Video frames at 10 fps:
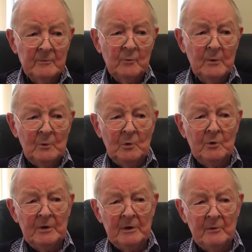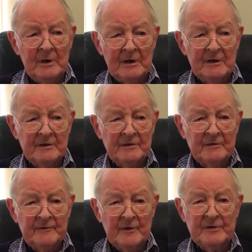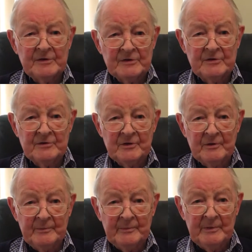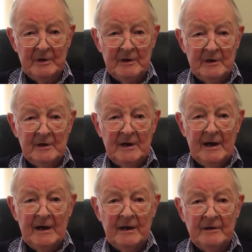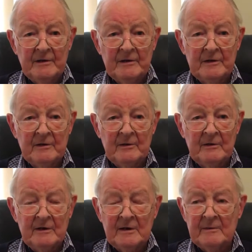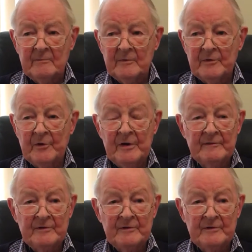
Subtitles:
we were looking really at nephrotic syndrome and three of